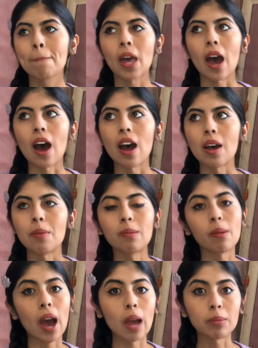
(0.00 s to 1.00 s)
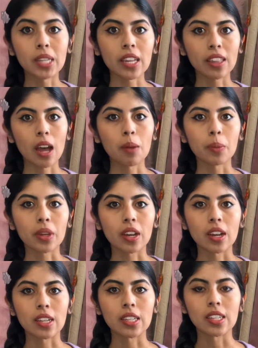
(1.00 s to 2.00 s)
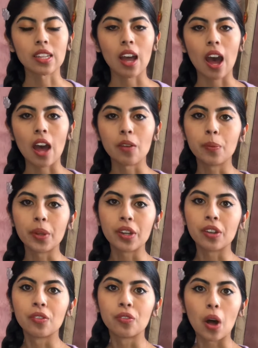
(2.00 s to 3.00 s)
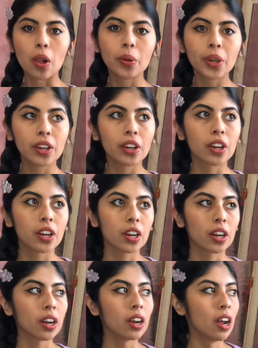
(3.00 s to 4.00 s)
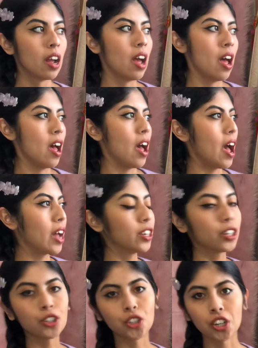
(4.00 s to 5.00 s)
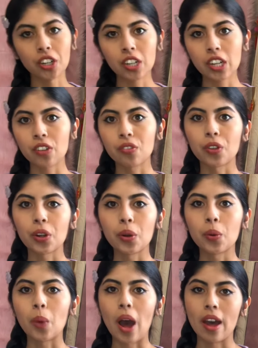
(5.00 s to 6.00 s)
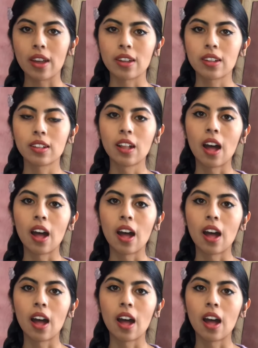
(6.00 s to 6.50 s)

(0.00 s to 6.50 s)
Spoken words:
I'm saying that because I've been following her and her journey for a while,